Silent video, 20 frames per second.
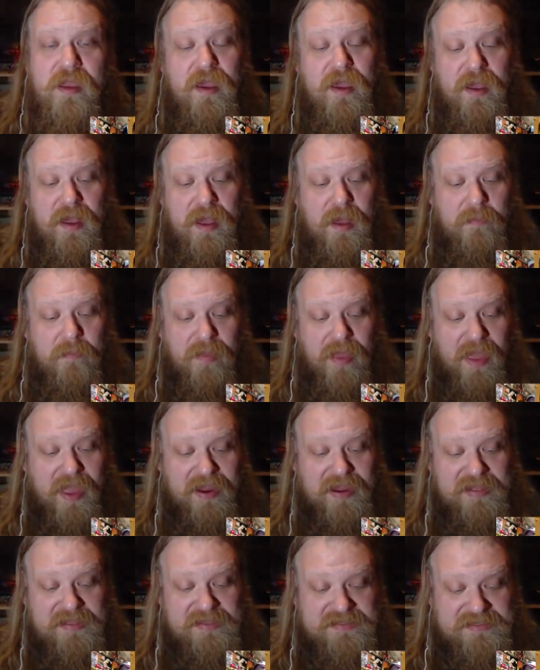I
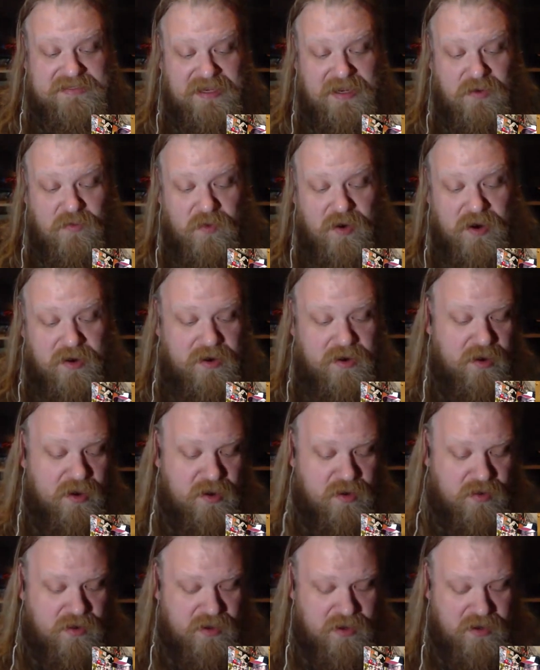can see where
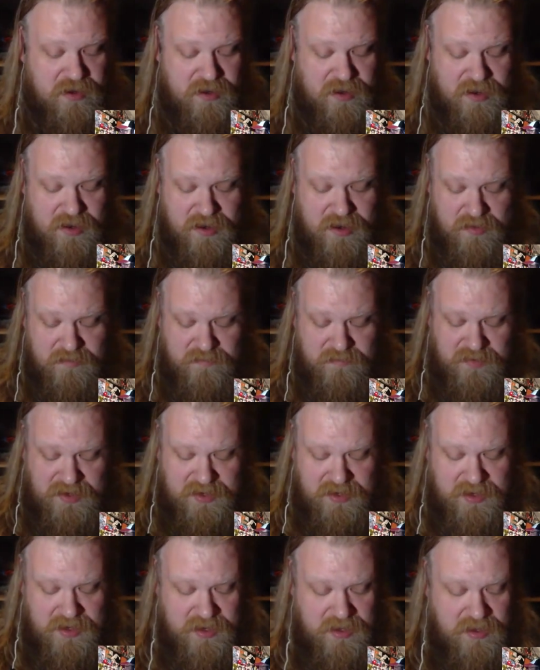you could
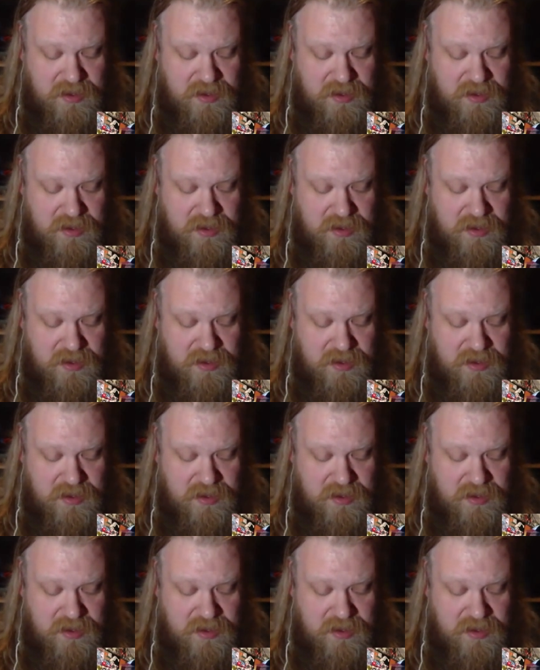be